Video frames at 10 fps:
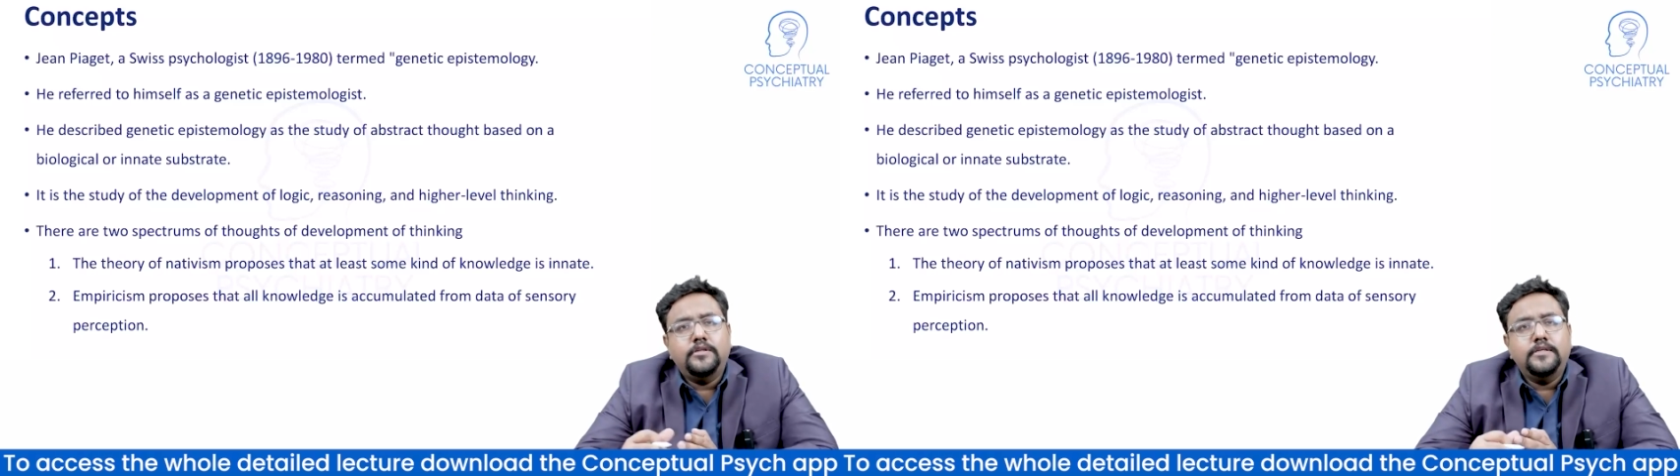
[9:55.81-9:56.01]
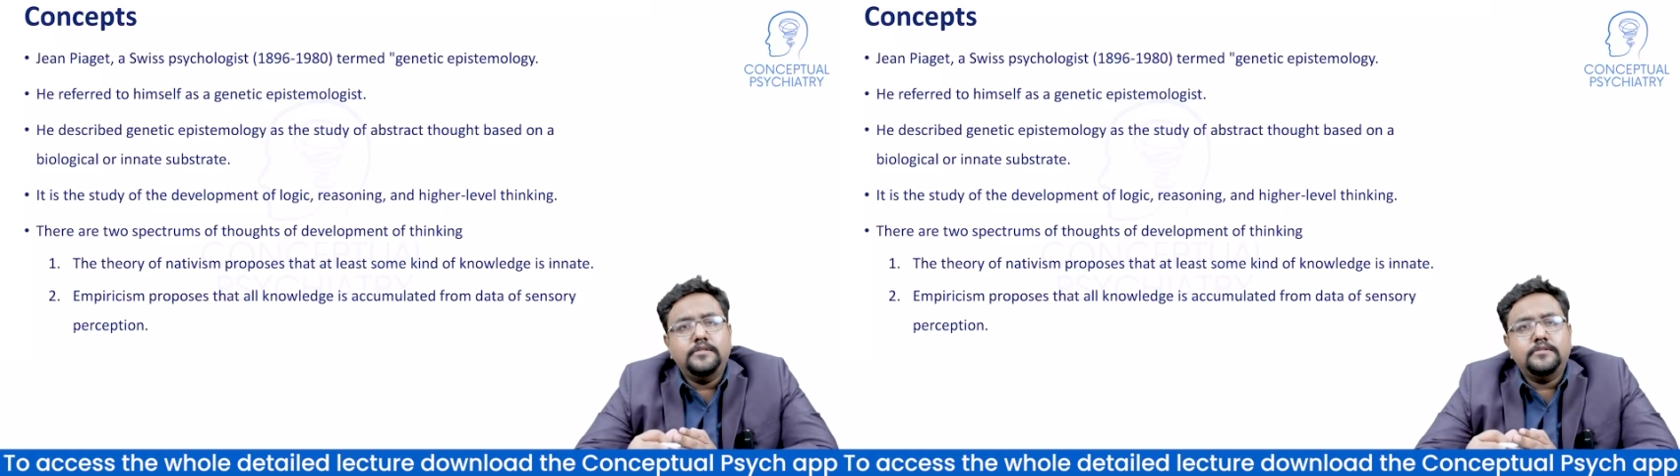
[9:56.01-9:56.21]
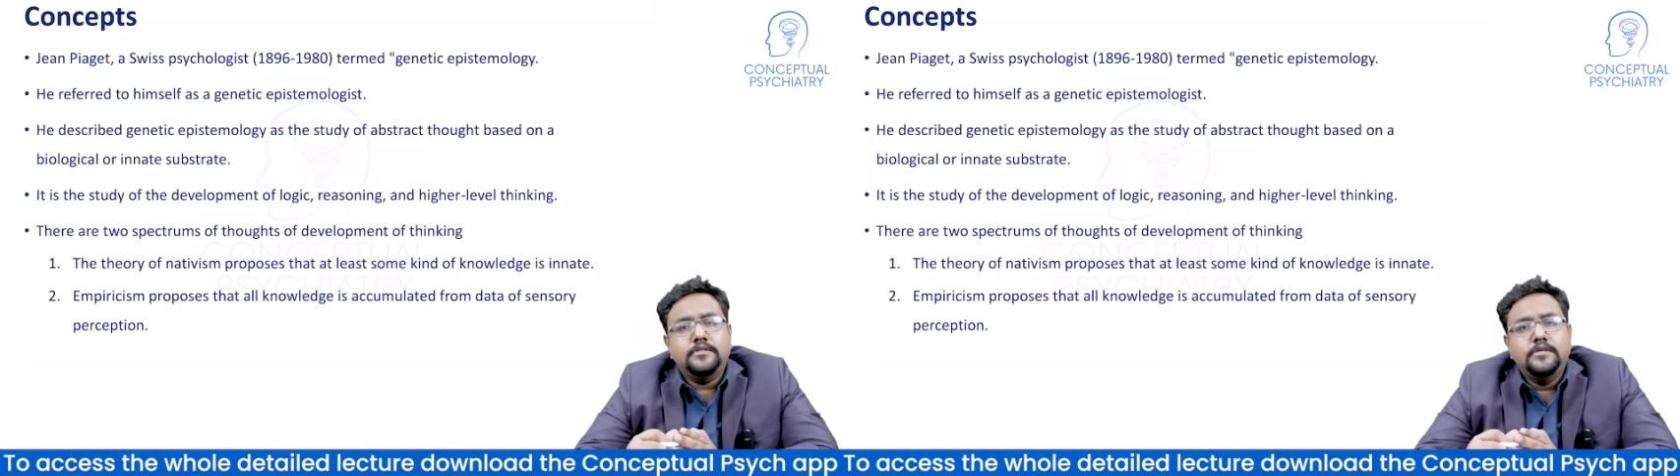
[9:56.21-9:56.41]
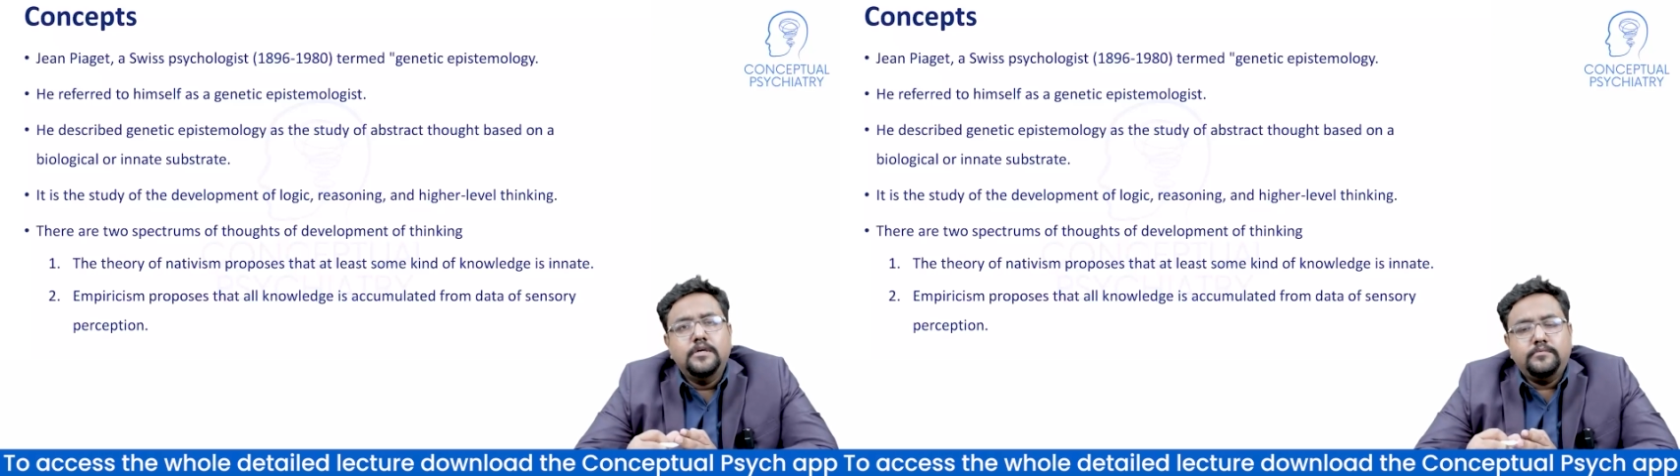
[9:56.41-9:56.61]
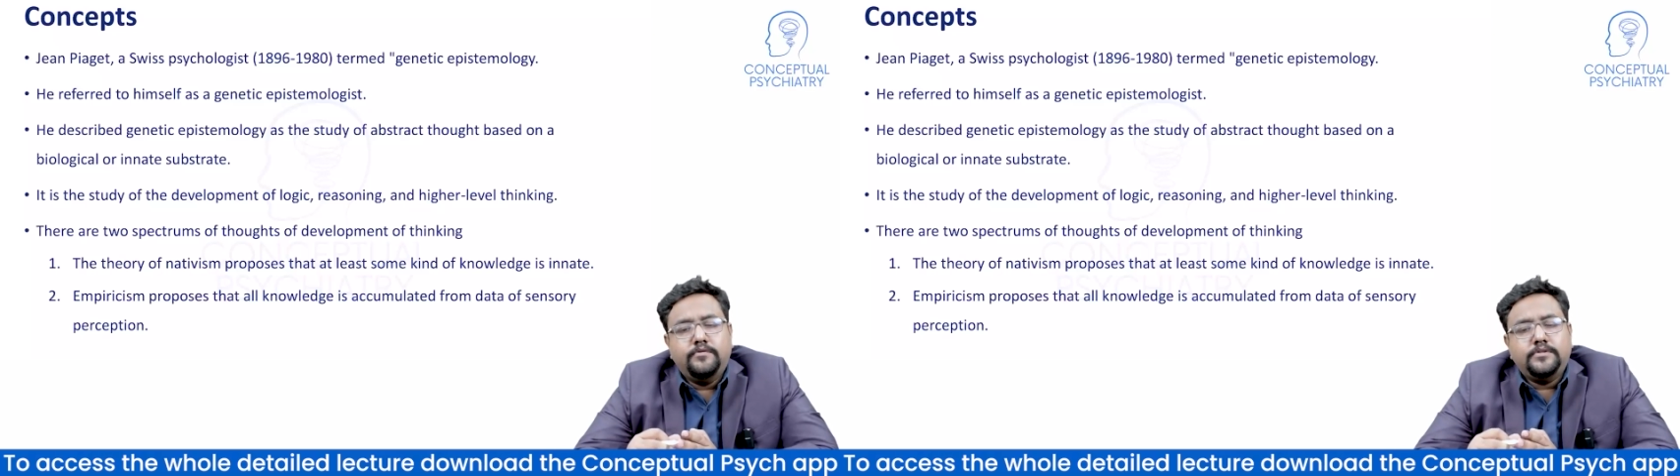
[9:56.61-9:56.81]
this,
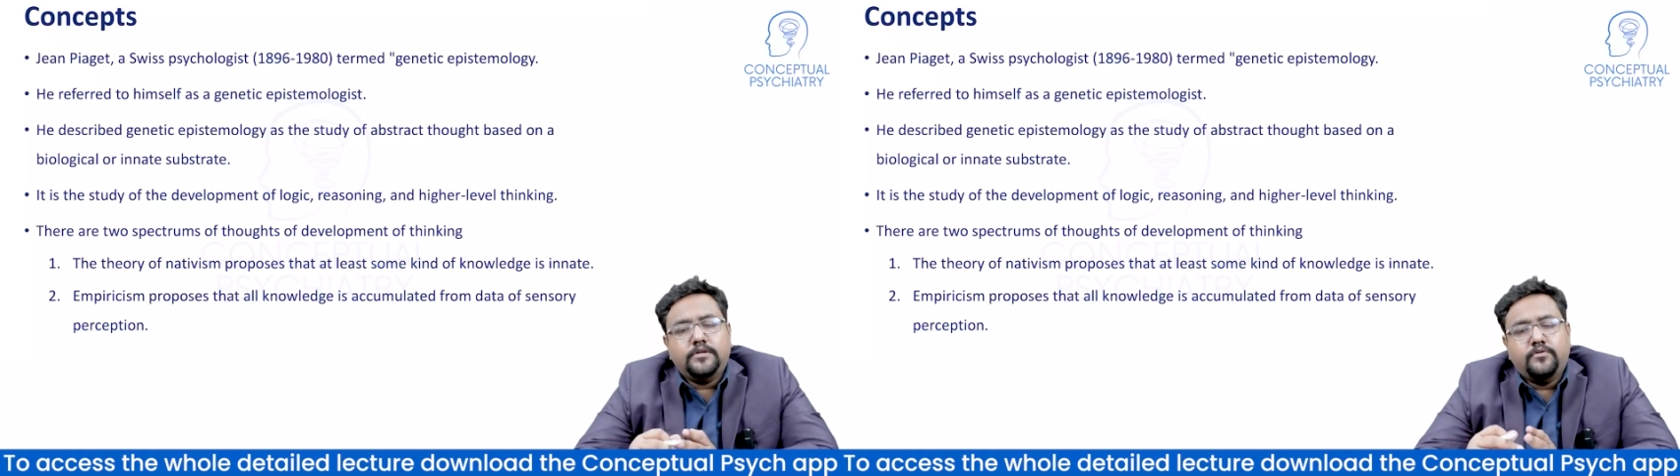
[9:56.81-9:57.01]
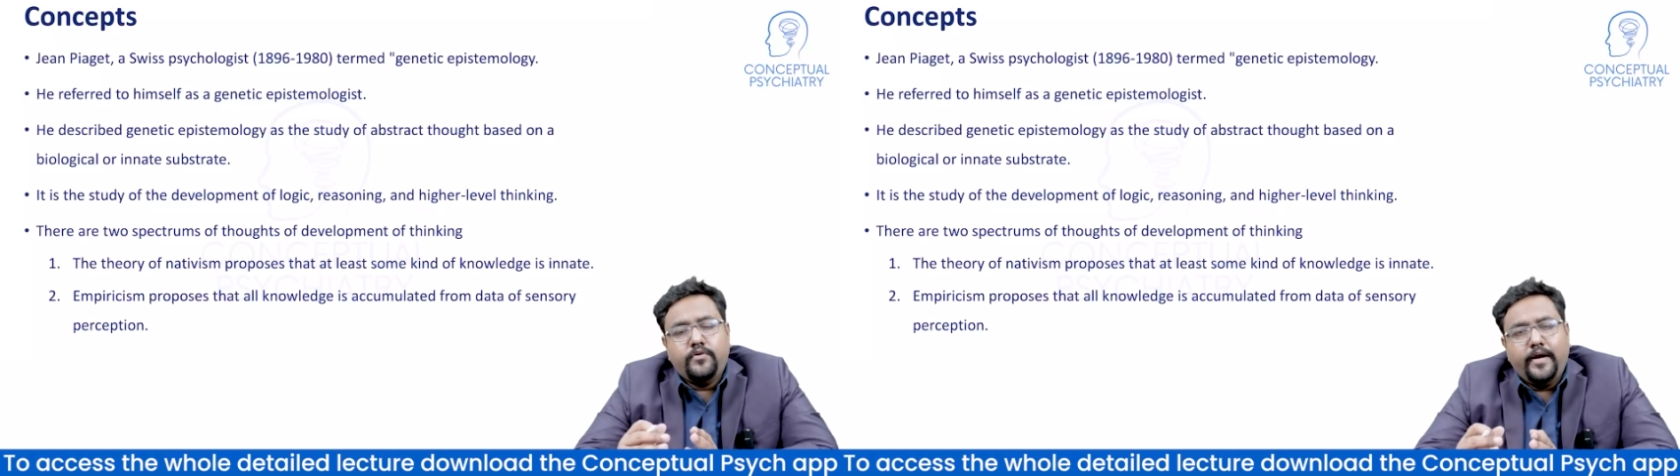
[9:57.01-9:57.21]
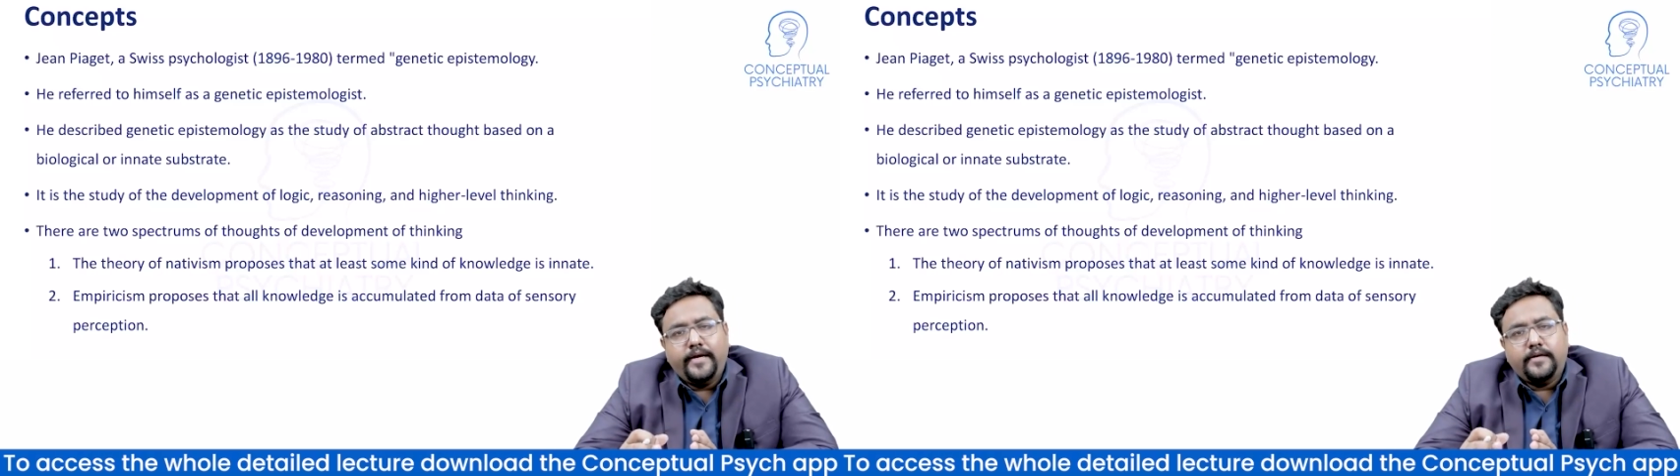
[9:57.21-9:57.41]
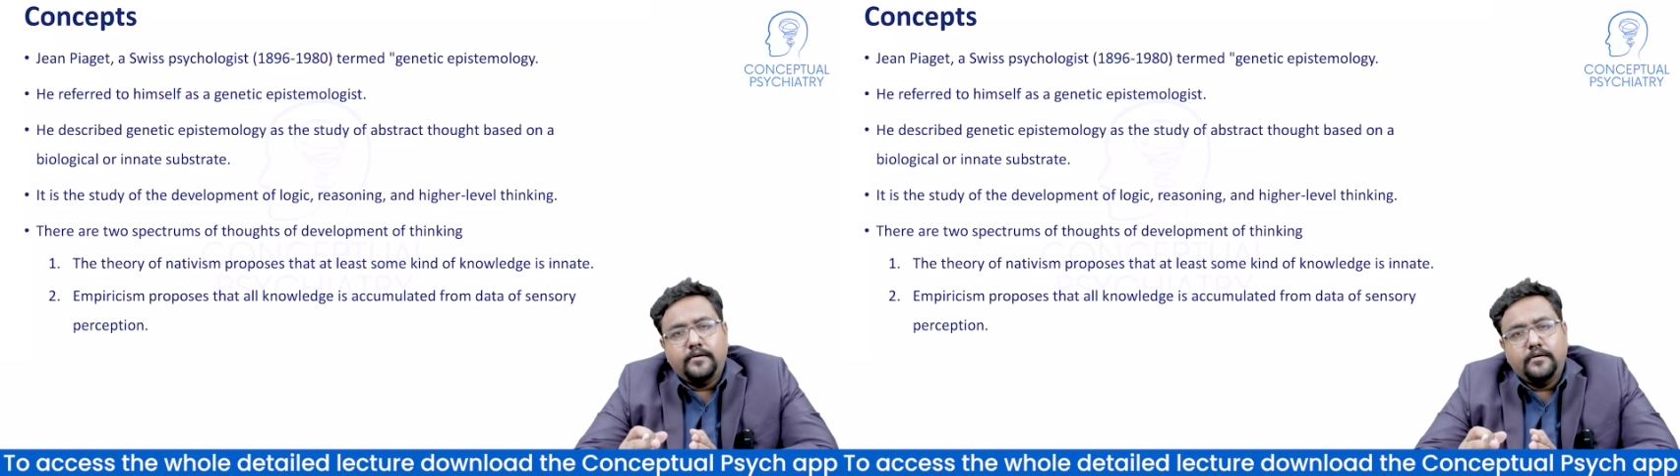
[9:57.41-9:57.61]
there was a great